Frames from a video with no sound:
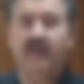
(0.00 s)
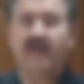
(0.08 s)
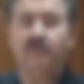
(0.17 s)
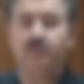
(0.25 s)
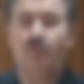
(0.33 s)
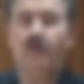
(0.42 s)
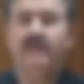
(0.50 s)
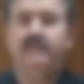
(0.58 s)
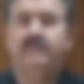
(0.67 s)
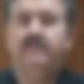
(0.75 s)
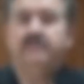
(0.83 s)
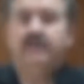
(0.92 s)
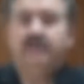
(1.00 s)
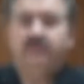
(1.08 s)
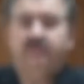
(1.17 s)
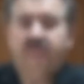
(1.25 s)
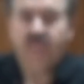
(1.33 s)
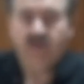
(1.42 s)
cow's weight that is on the
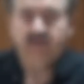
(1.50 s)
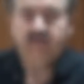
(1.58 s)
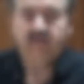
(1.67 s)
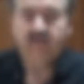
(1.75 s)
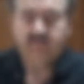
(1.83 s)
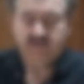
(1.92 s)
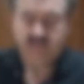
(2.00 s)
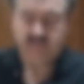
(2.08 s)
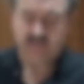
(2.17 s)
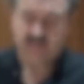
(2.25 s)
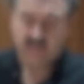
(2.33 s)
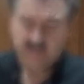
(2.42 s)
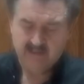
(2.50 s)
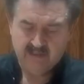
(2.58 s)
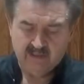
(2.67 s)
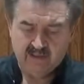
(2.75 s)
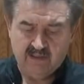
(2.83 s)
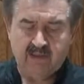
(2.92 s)
front of the
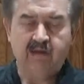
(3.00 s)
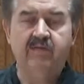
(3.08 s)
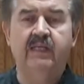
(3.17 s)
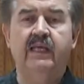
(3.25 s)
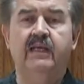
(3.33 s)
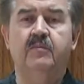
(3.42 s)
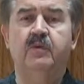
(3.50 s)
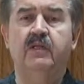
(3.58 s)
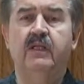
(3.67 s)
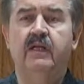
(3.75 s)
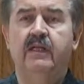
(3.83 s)
animal.